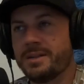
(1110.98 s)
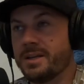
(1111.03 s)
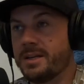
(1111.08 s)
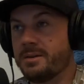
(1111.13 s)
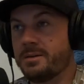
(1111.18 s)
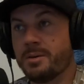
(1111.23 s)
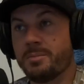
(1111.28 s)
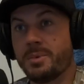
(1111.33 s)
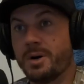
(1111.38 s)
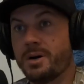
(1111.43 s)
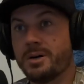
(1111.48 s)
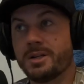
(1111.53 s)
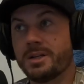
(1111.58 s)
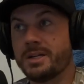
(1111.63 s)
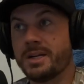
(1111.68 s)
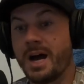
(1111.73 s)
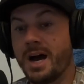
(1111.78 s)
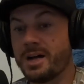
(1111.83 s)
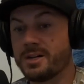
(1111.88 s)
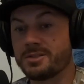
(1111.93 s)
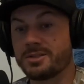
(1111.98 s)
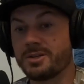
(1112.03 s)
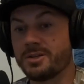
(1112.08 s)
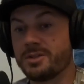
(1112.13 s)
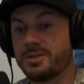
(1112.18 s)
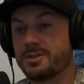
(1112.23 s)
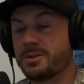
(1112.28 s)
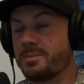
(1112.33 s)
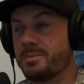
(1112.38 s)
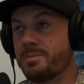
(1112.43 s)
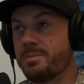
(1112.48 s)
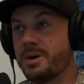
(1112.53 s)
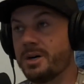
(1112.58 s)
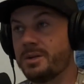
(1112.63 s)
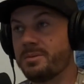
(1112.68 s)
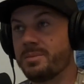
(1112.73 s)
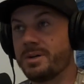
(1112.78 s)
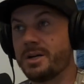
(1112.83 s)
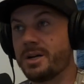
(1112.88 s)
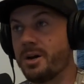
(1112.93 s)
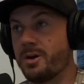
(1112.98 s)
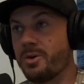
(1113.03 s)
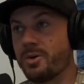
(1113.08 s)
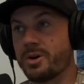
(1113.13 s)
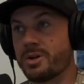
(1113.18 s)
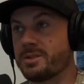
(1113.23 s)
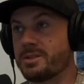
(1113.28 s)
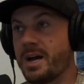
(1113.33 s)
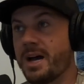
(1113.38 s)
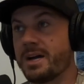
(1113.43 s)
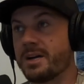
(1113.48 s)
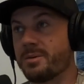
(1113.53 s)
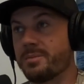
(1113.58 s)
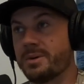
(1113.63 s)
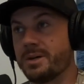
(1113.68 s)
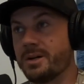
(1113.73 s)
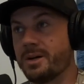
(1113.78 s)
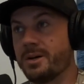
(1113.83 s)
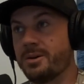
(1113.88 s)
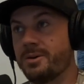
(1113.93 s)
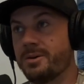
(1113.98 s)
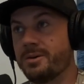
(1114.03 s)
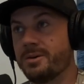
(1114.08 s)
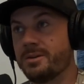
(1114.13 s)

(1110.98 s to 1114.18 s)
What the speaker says: then the mullet, not as good as a mud minnow or a tiger minnow.